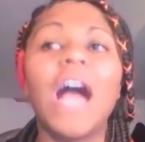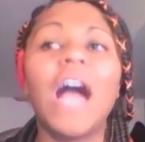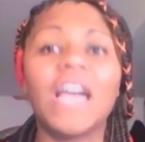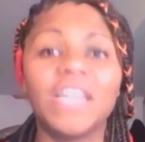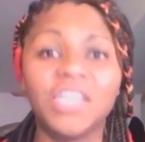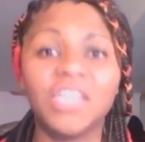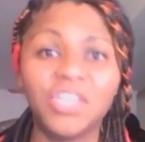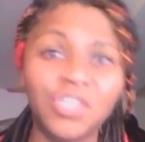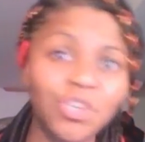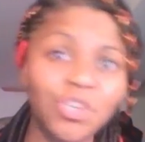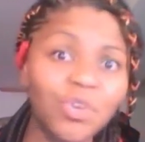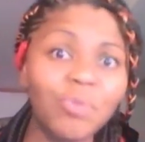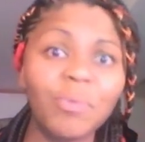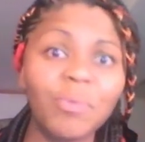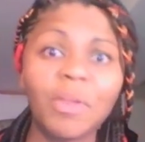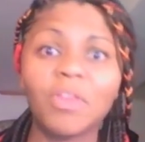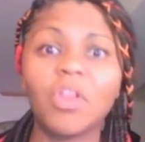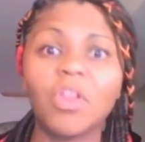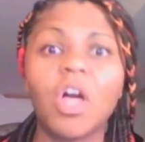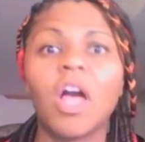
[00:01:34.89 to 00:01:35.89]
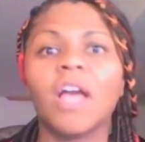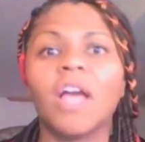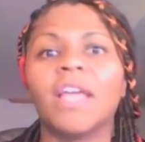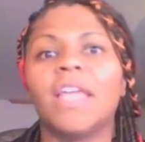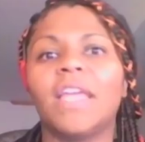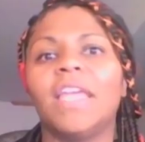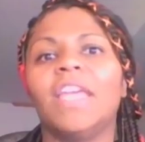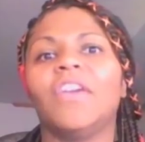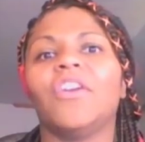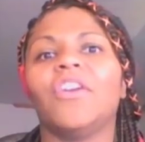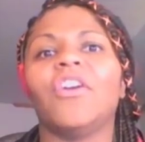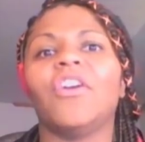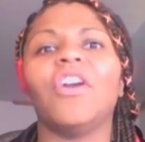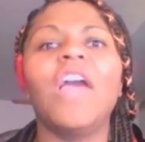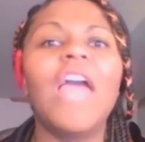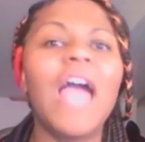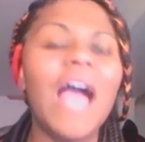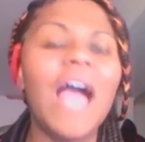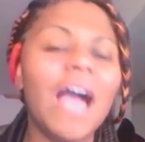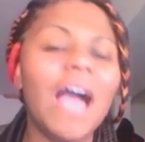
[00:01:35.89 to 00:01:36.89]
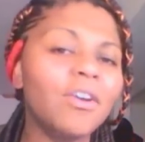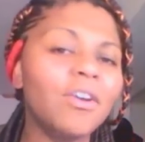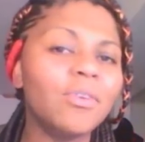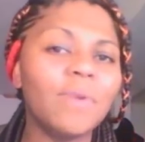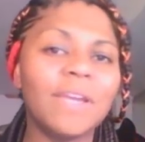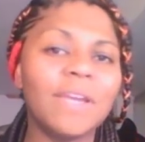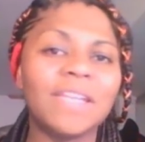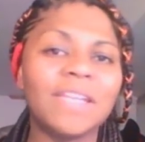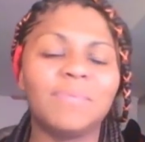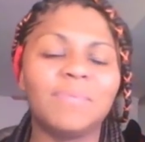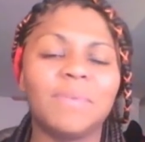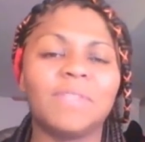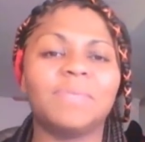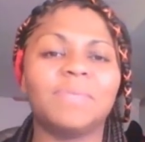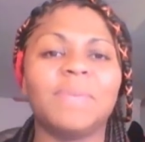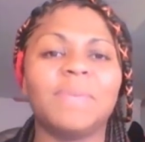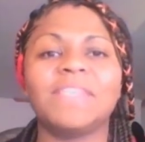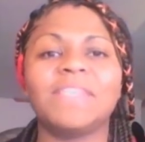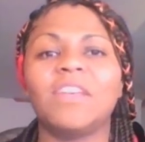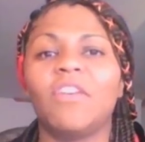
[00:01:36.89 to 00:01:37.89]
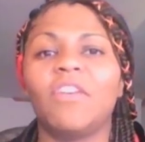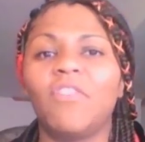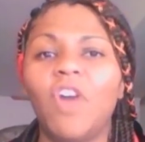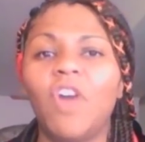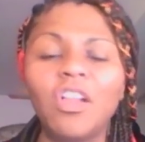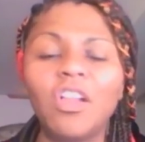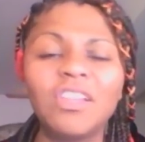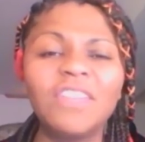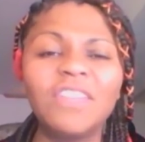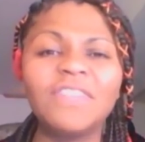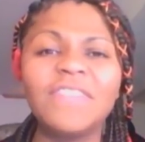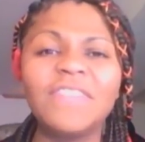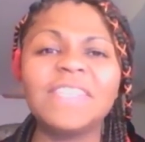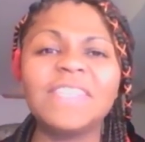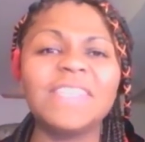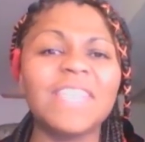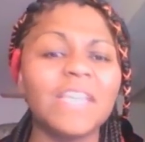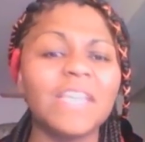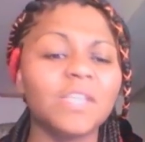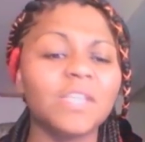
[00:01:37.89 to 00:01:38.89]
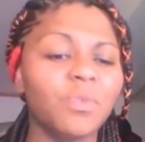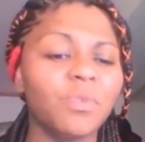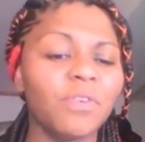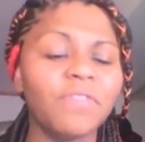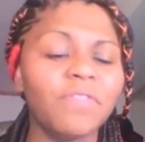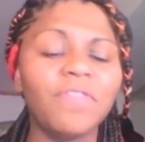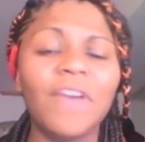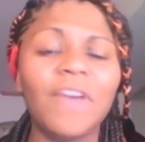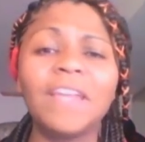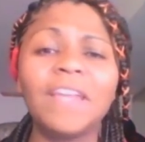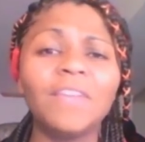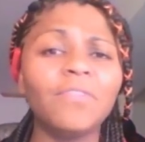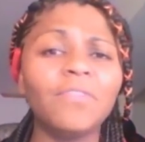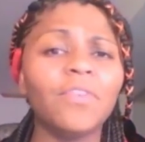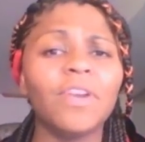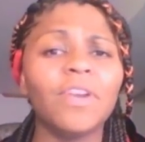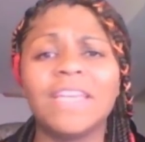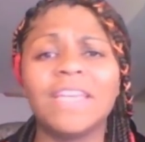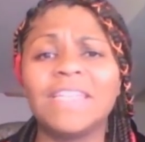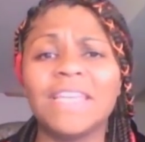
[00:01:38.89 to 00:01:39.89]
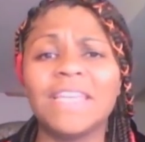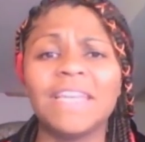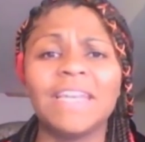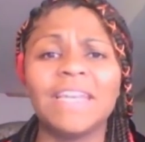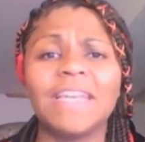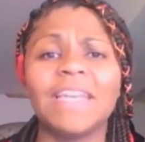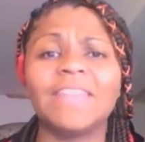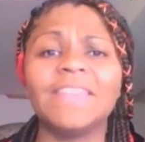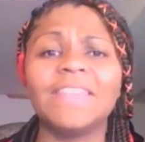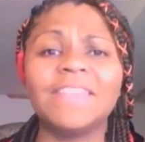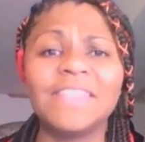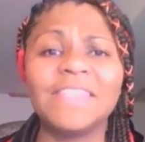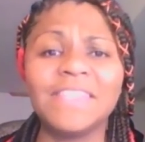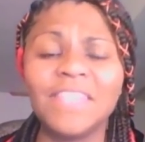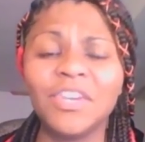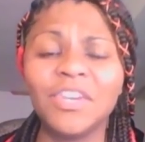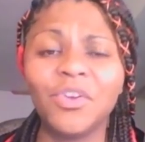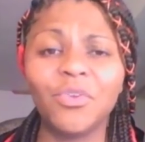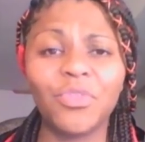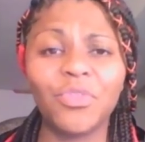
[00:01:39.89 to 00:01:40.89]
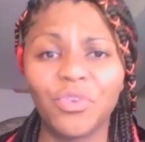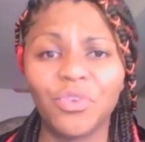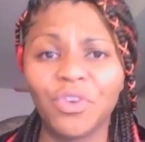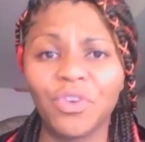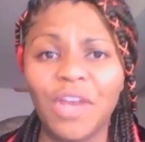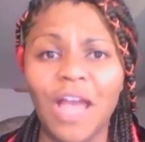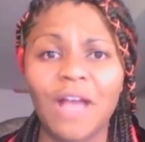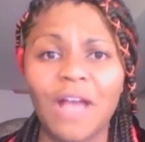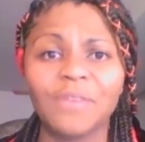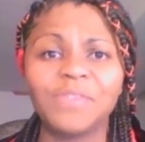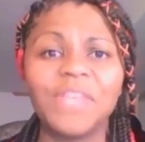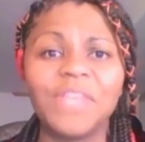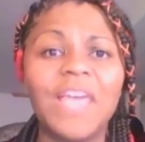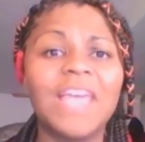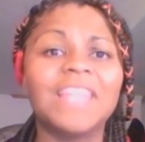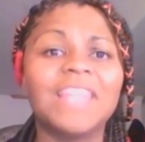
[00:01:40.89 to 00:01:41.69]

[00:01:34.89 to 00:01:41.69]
I do belong here. How do I express myself? All of these things, we're fighting for an identity and this is in your third house.